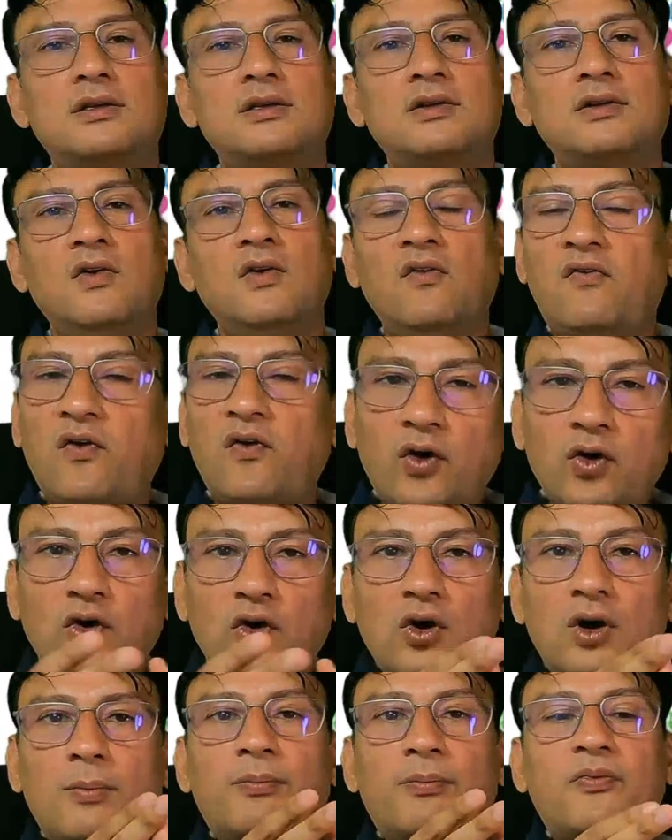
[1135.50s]
Follow
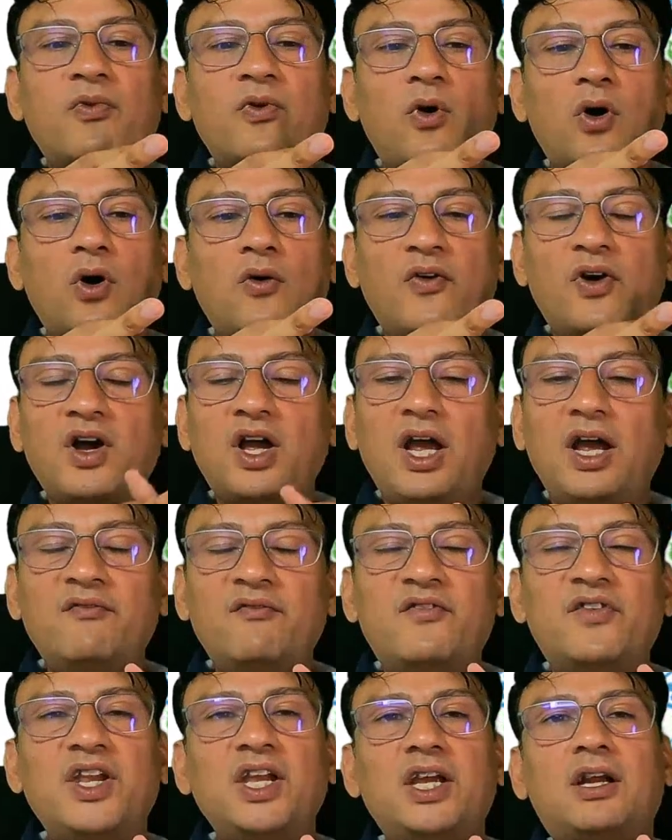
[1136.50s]
up of
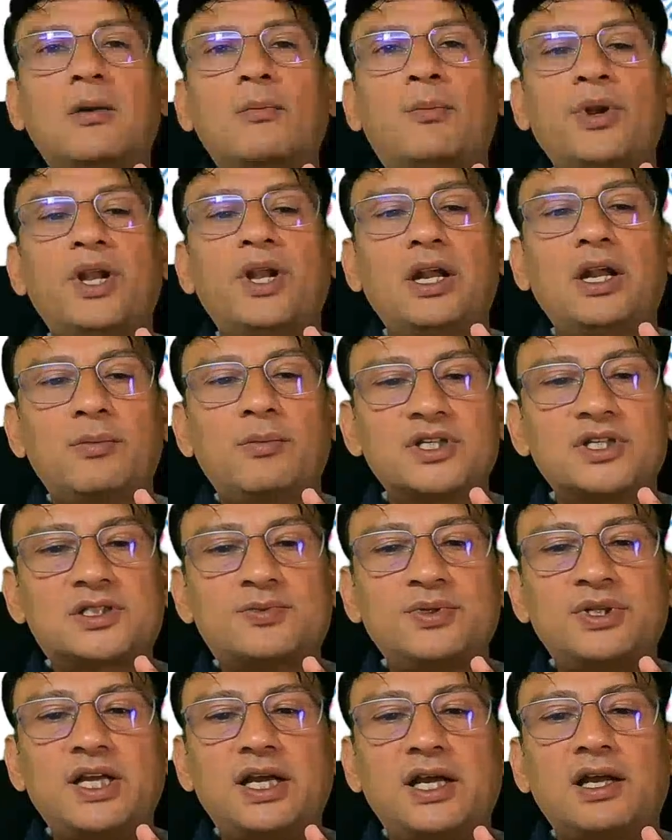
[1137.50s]
every complaint must be
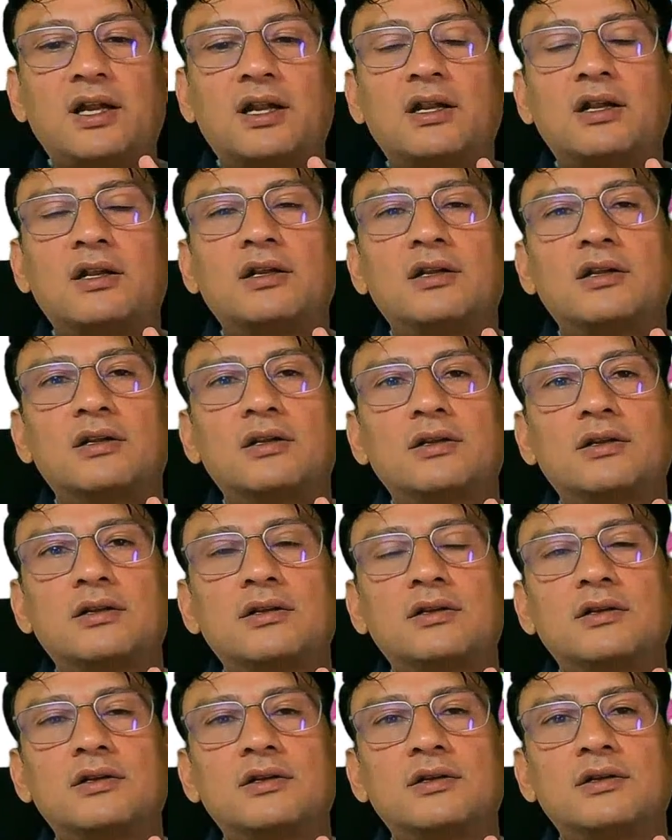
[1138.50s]
there.
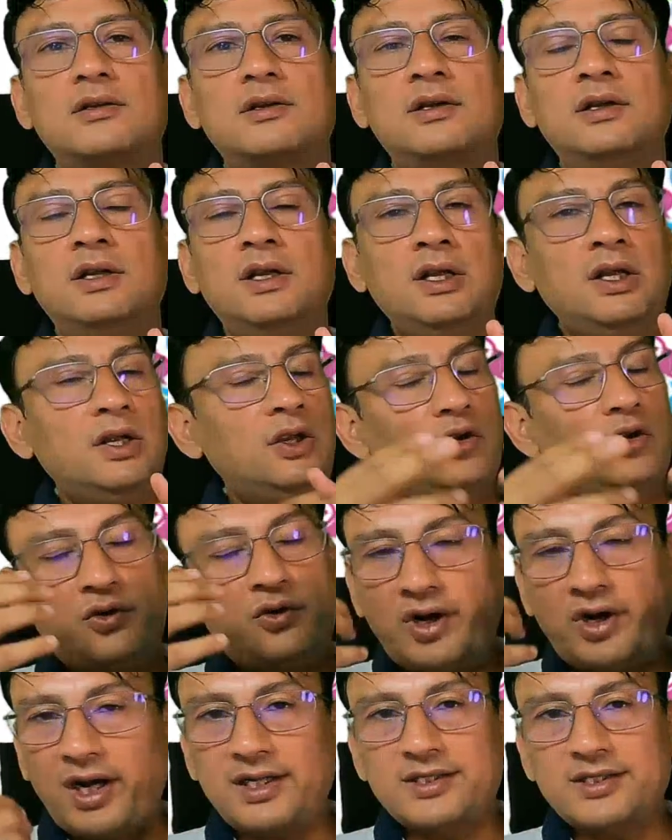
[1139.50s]
Your
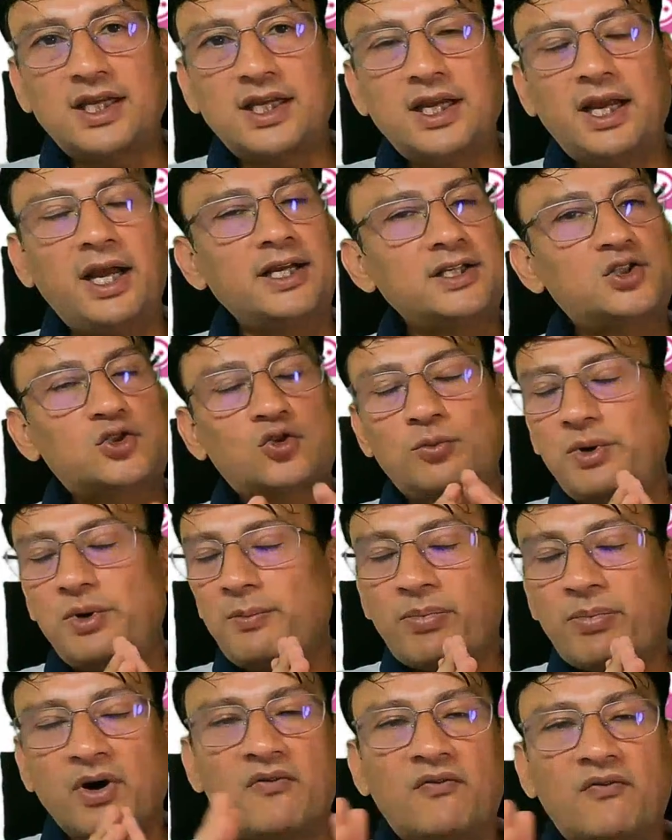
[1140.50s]
dressing has to be
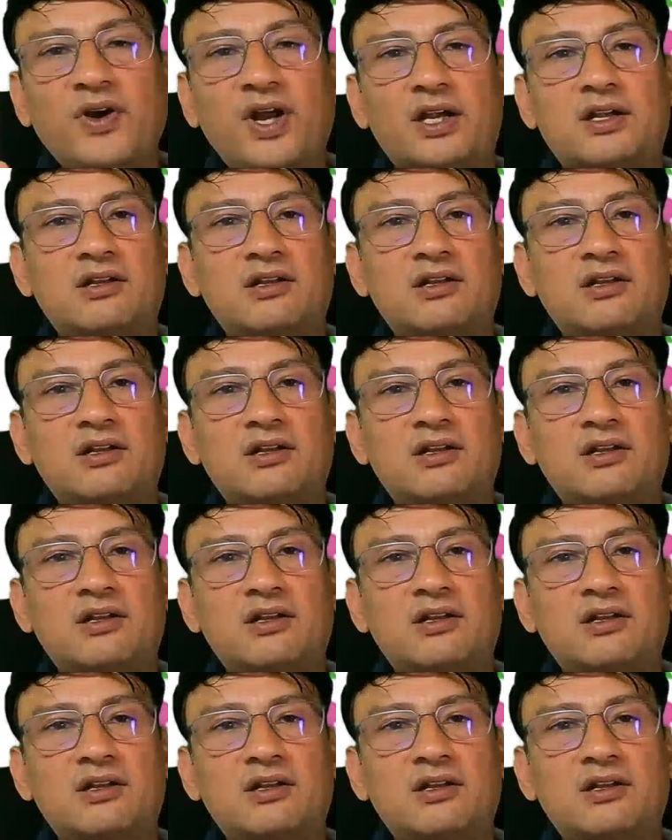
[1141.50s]
perfect.